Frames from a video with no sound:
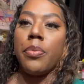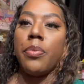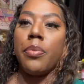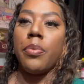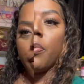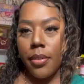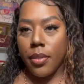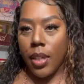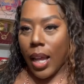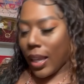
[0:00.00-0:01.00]
Wait,
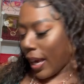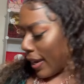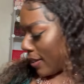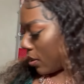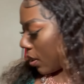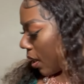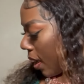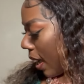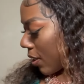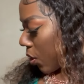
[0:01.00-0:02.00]
I lied.
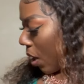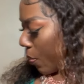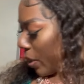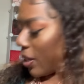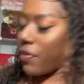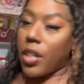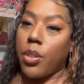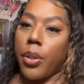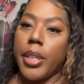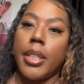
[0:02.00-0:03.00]
So, I went in
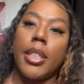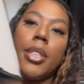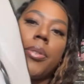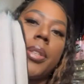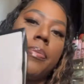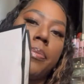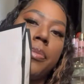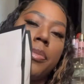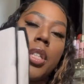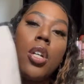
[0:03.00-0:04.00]
Victoria's Secret
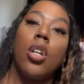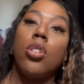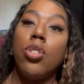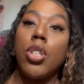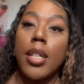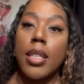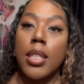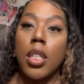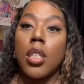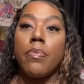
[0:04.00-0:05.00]
just to,